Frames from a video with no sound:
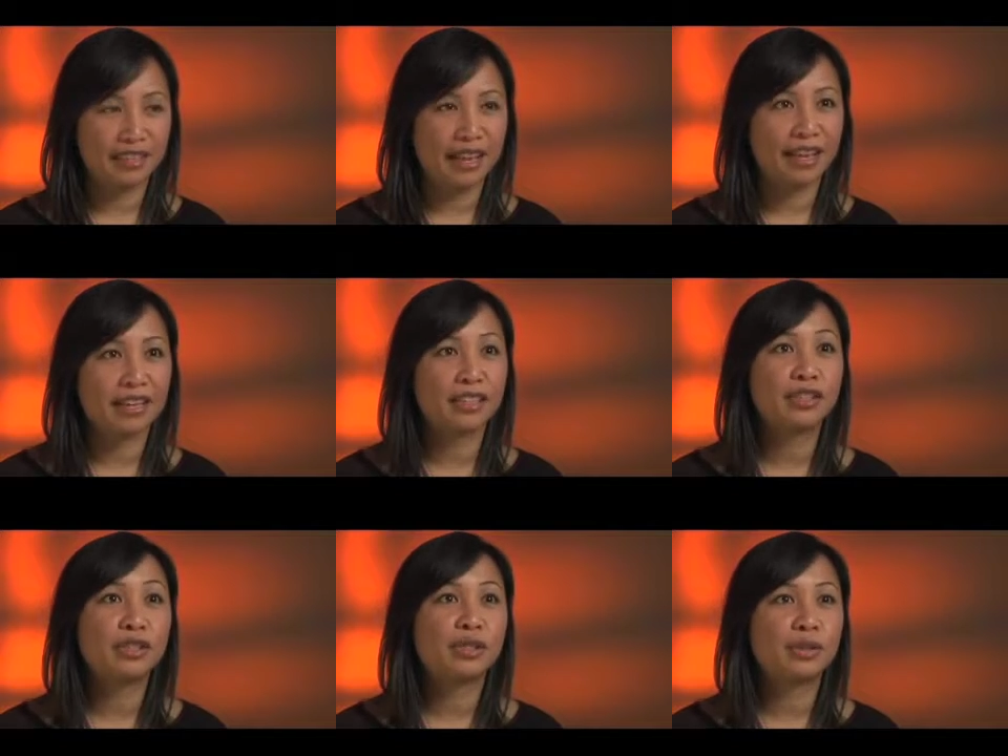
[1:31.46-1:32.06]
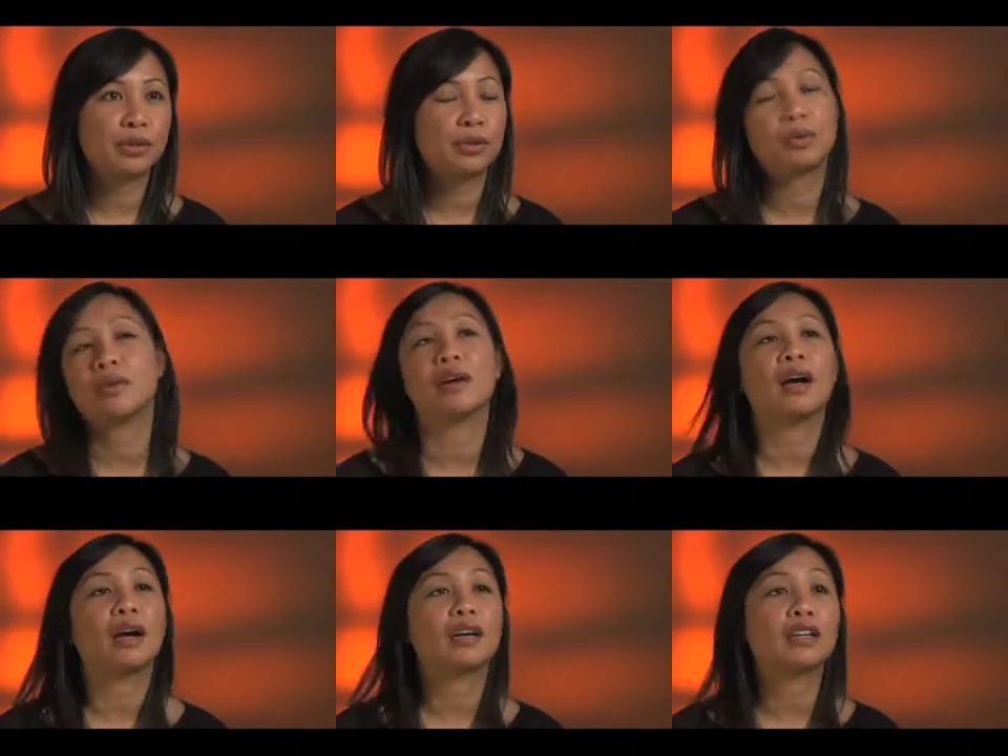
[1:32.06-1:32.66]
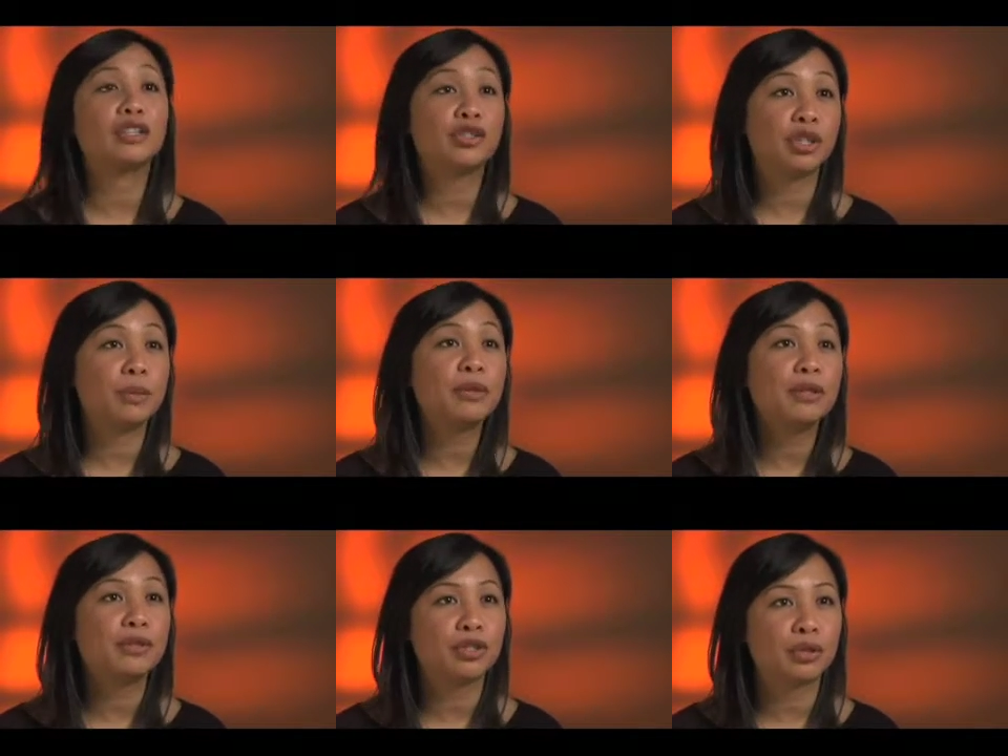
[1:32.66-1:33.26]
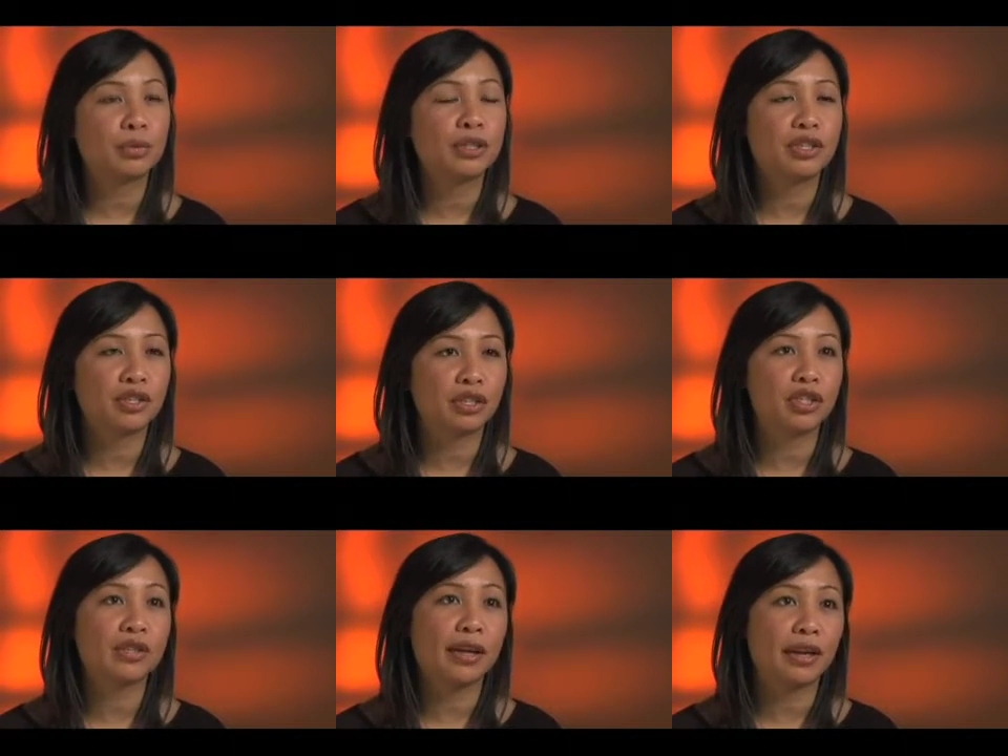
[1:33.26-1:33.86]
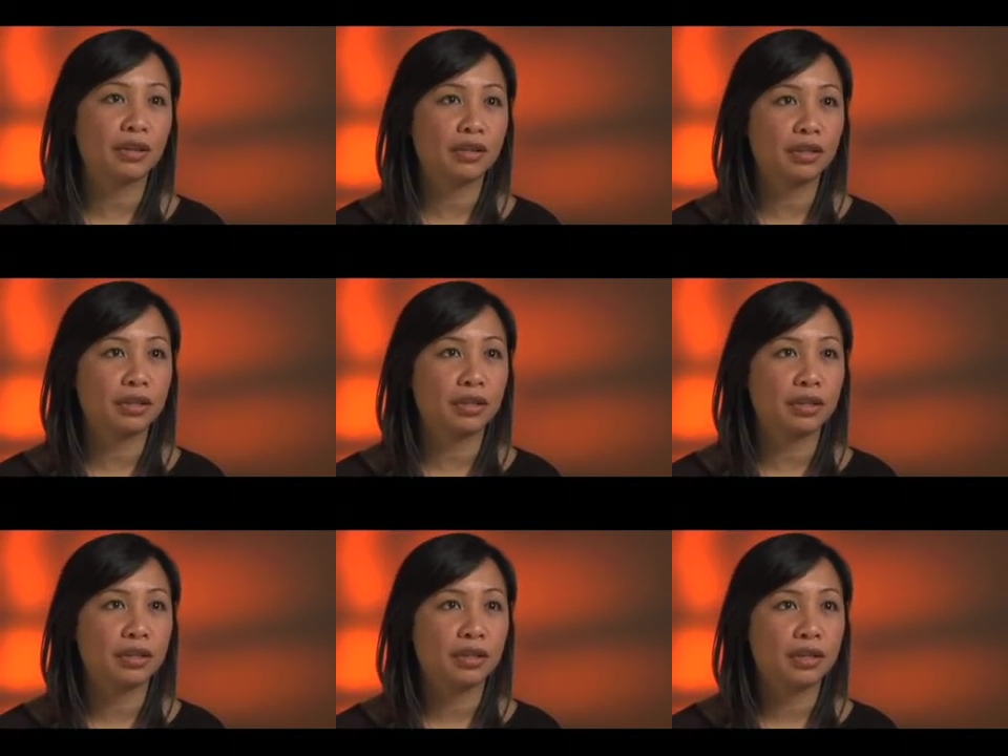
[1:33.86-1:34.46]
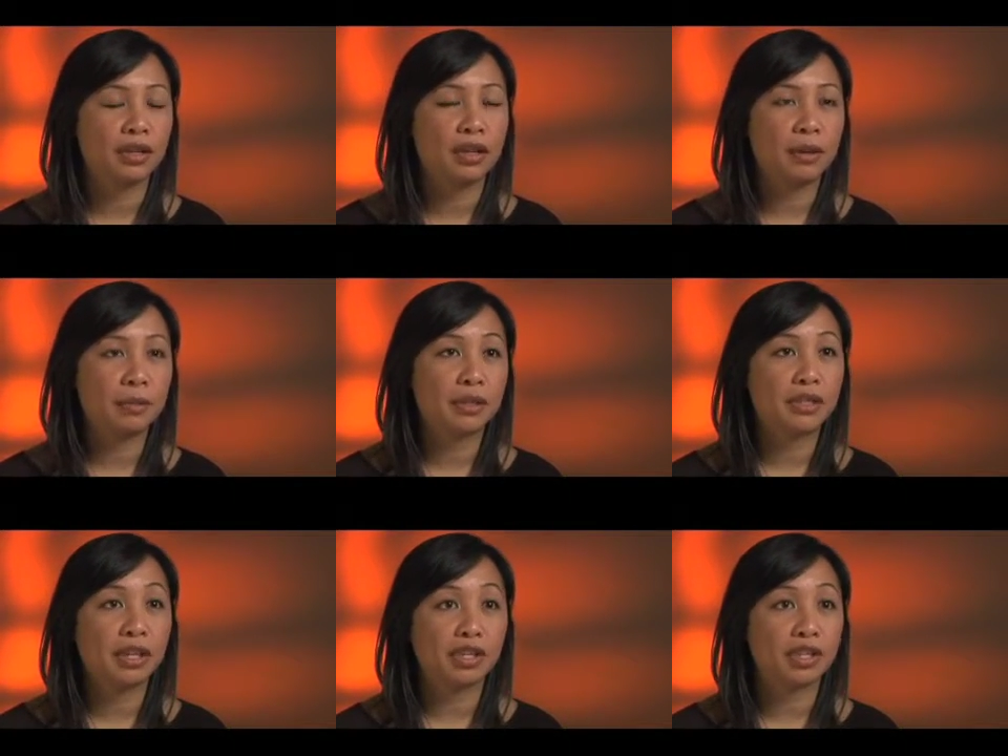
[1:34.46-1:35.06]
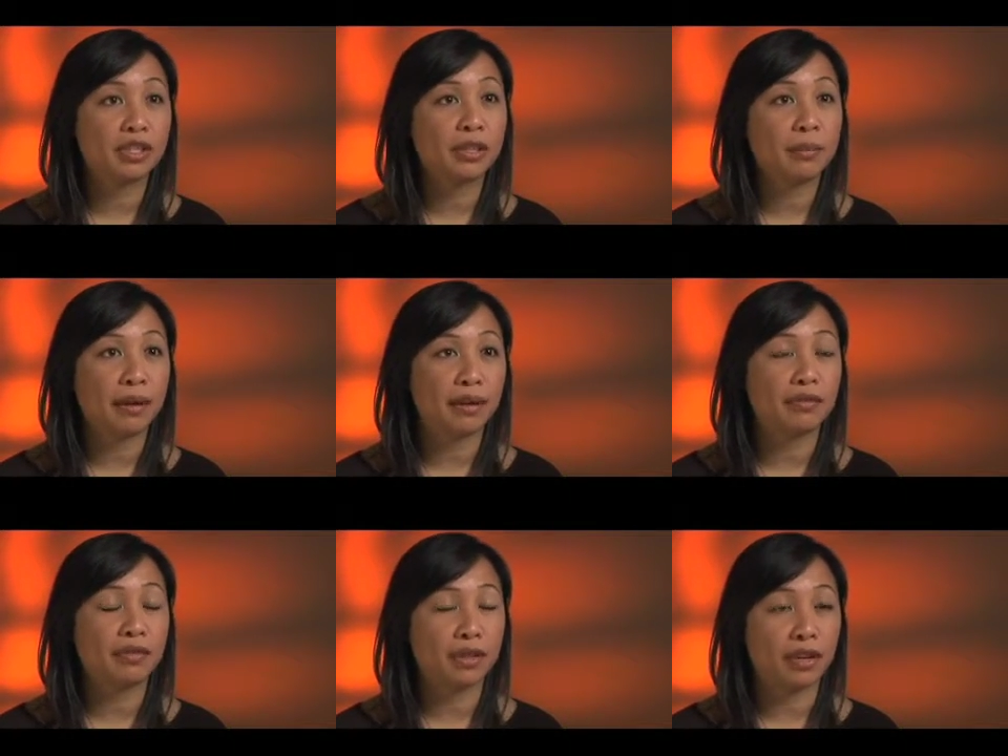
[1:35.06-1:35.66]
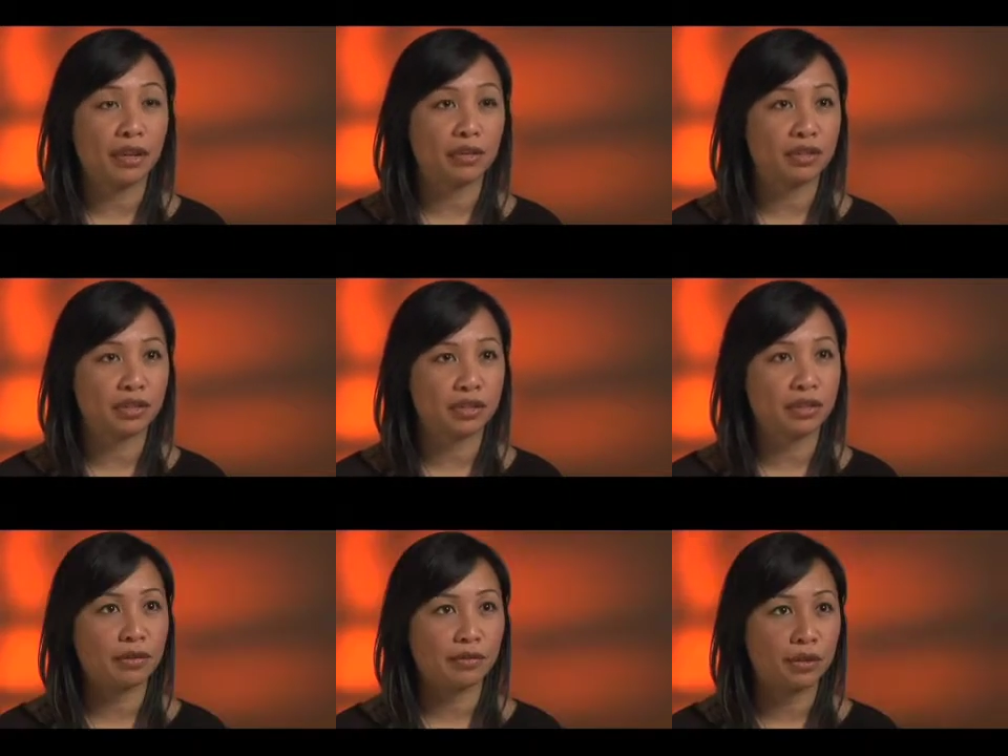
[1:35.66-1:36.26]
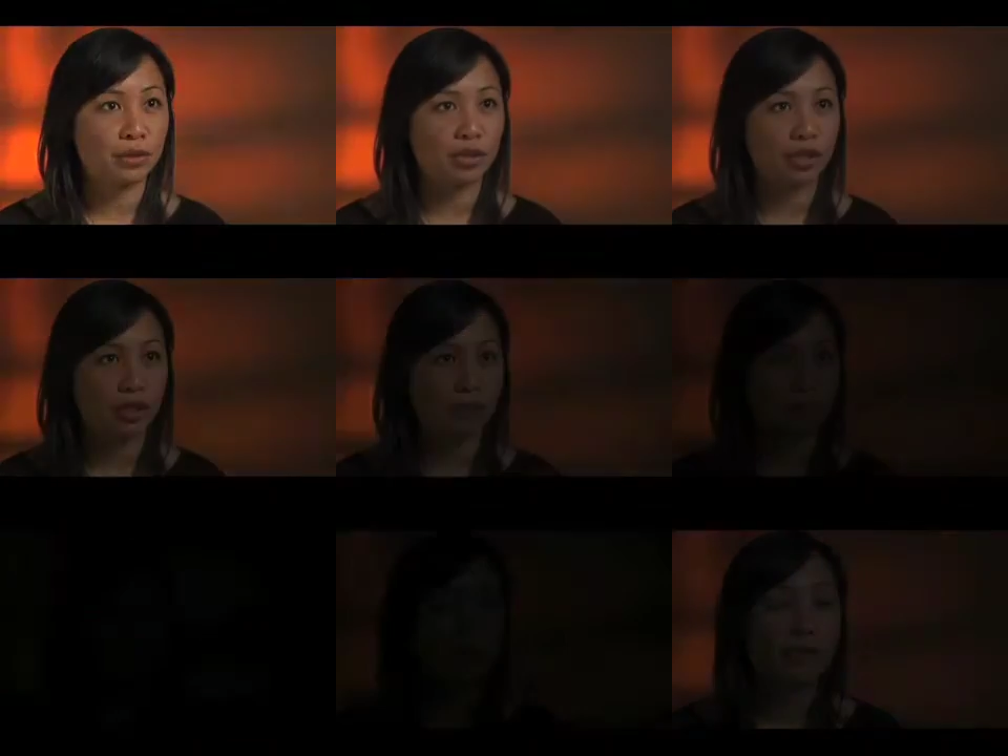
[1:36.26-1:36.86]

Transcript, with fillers: and to contribute to research that could potentially benefit others in the future.